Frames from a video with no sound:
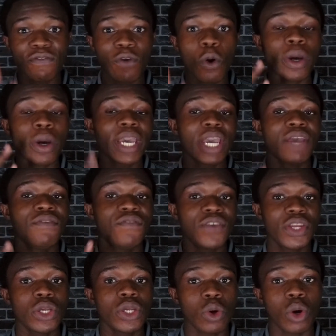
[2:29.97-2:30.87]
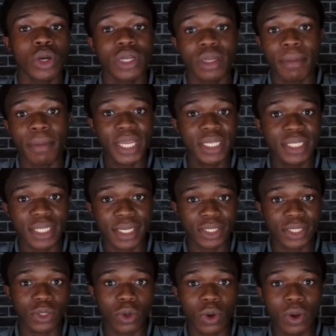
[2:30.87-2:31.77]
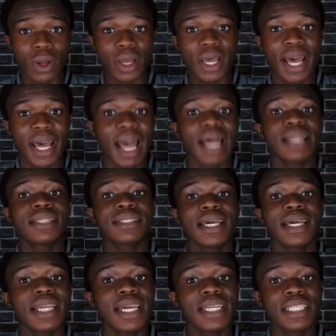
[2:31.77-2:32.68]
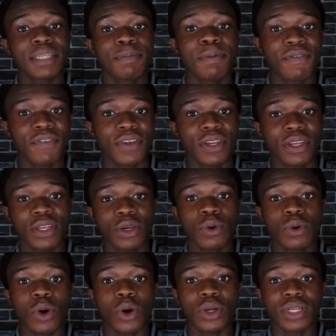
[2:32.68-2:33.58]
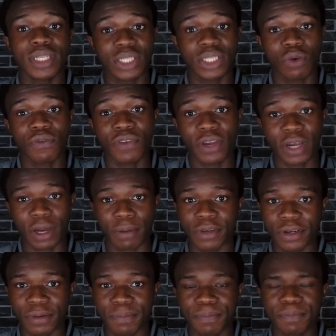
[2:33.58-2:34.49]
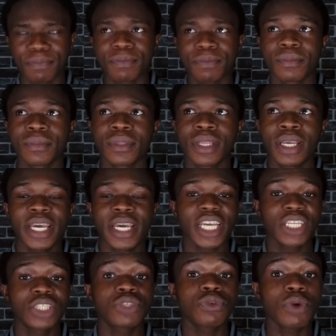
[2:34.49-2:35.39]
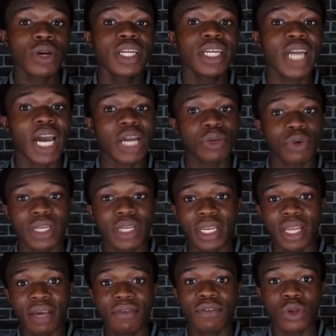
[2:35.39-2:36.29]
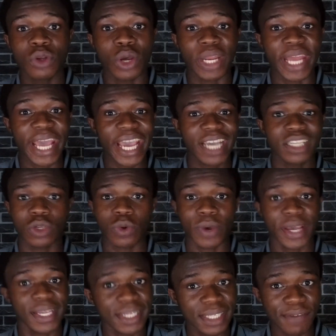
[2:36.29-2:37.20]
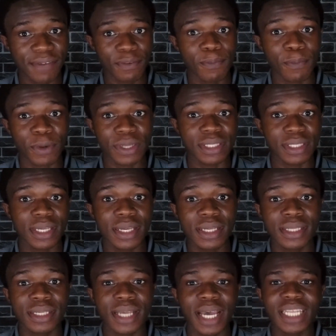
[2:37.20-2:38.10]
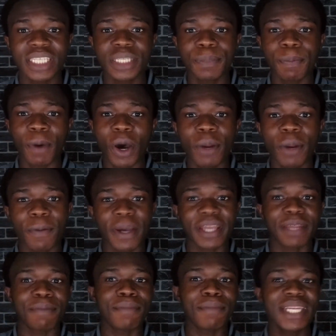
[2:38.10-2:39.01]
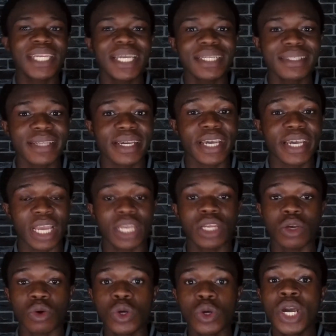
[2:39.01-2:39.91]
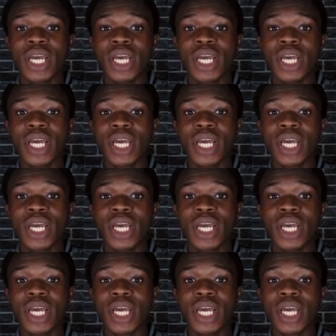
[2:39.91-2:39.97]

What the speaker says: 4K video on the main sensor and 1080p video on the selfie camera. It's running Android 11 on XOS 7.6 and is powered by the MediaTek Helio